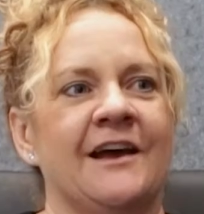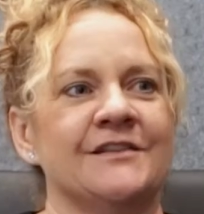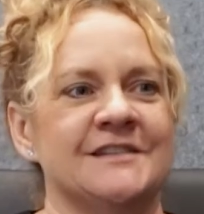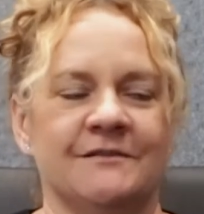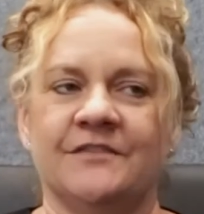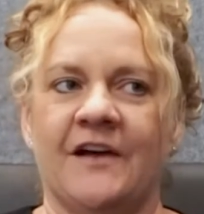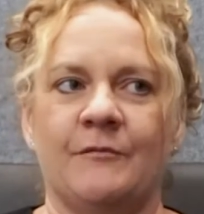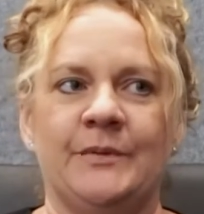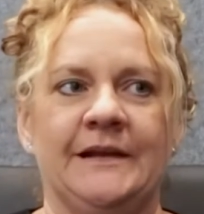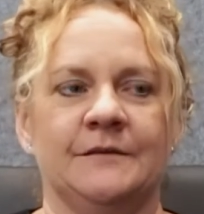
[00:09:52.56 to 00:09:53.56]
Now,
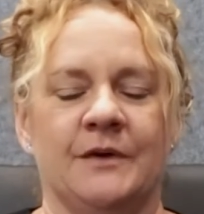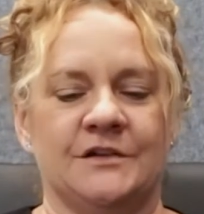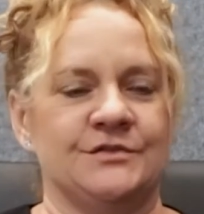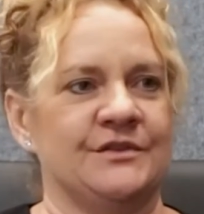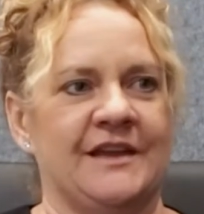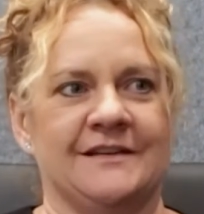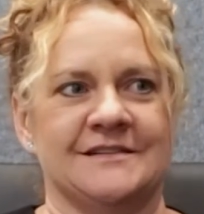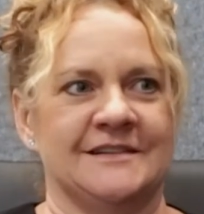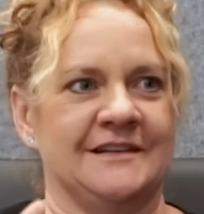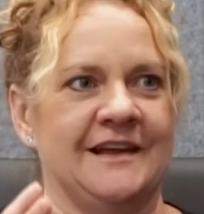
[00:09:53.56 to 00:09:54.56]
75 billion by
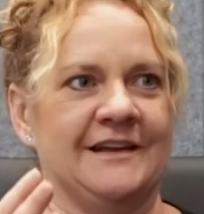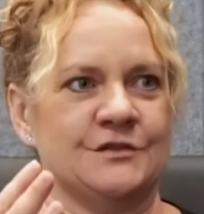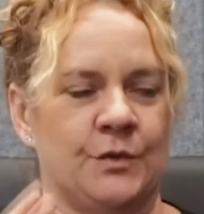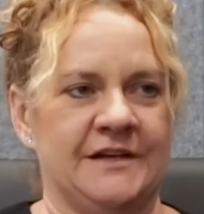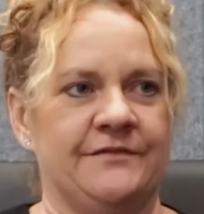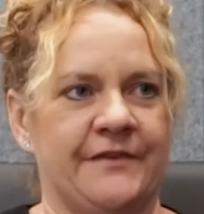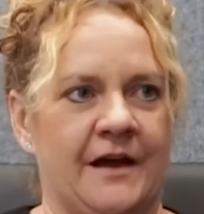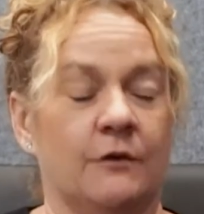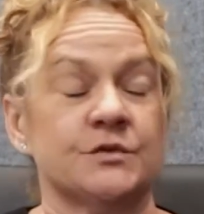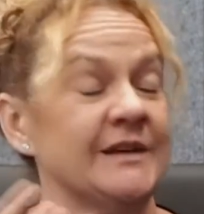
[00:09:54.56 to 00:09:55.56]

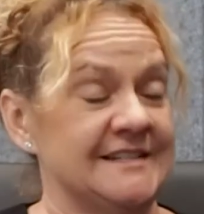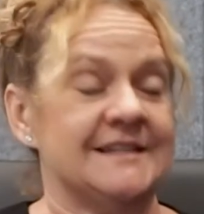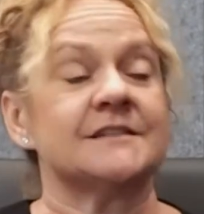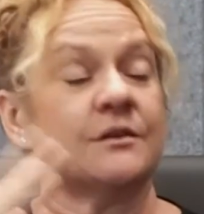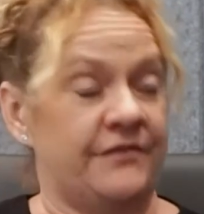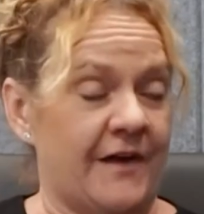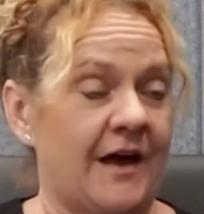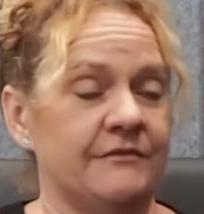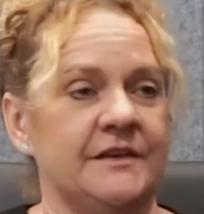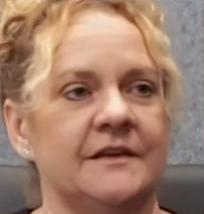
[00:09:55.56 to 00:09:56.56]
2025 or 26, so
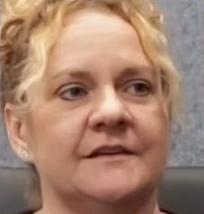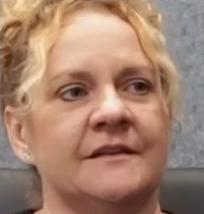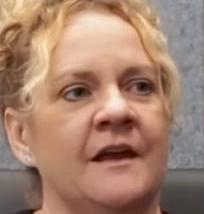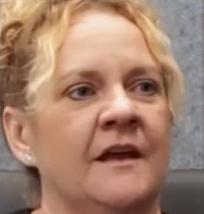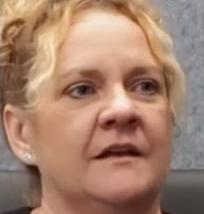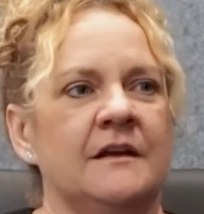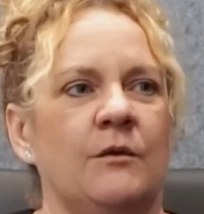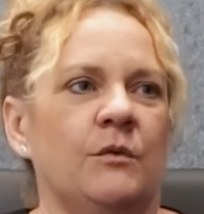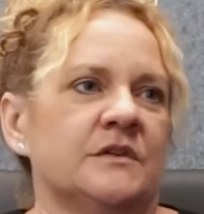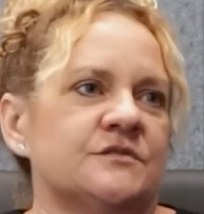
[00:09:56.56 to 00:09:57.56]
5 years.
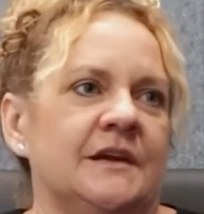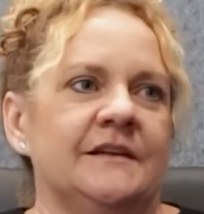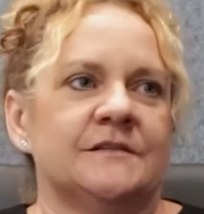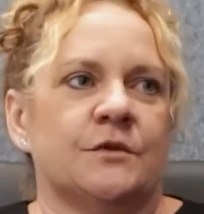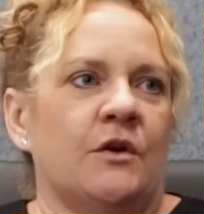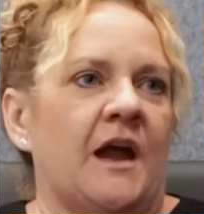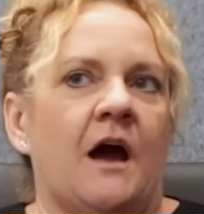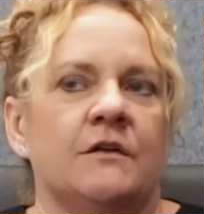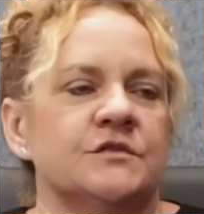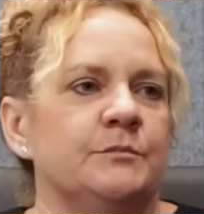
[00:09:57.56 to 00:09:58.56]
Now, Australia's got
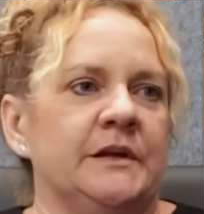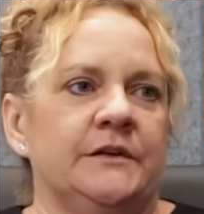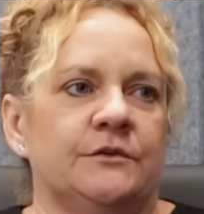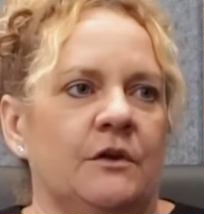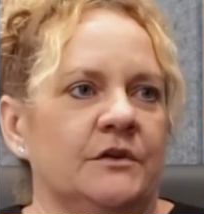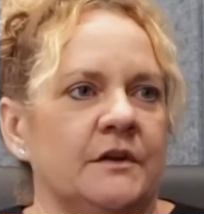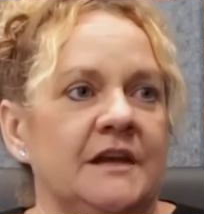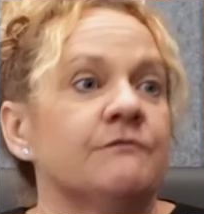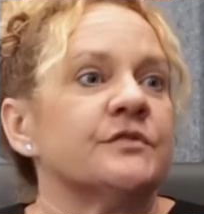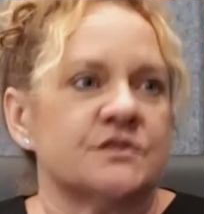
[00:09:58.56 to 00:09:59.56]
$100 billion
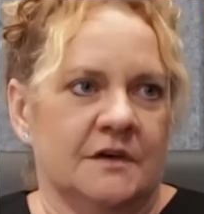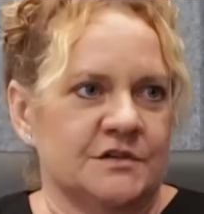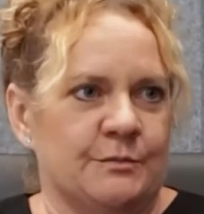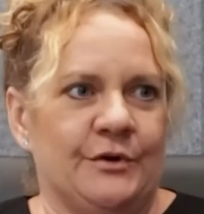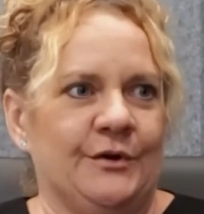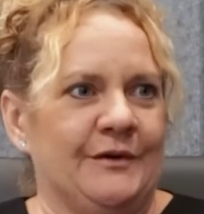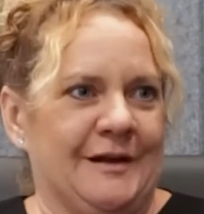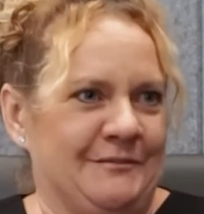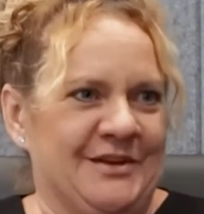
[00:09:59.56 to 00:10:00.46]
infrastructure program.